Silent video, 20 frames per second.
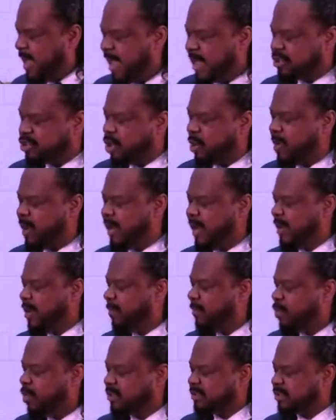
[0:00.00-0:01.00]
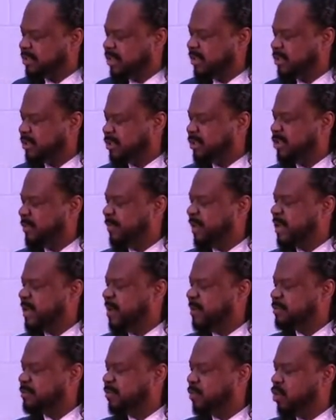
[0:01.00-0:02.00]
I told her the more she
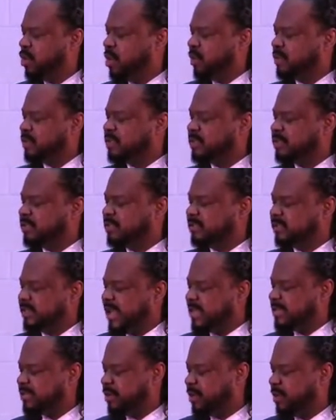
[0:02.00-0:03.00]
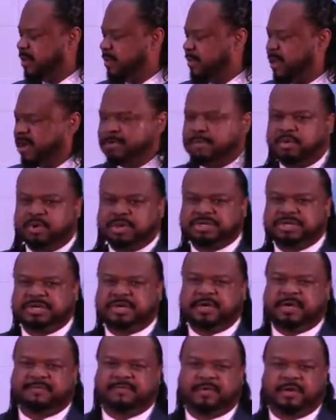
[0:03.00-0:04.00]
becomes more sexier to be, the more she
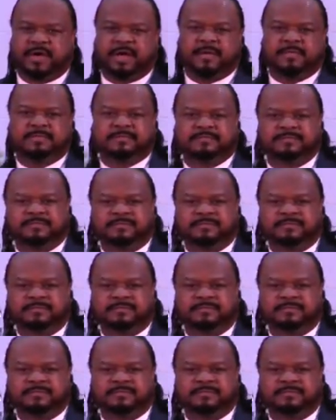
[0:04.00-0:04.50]
cover up.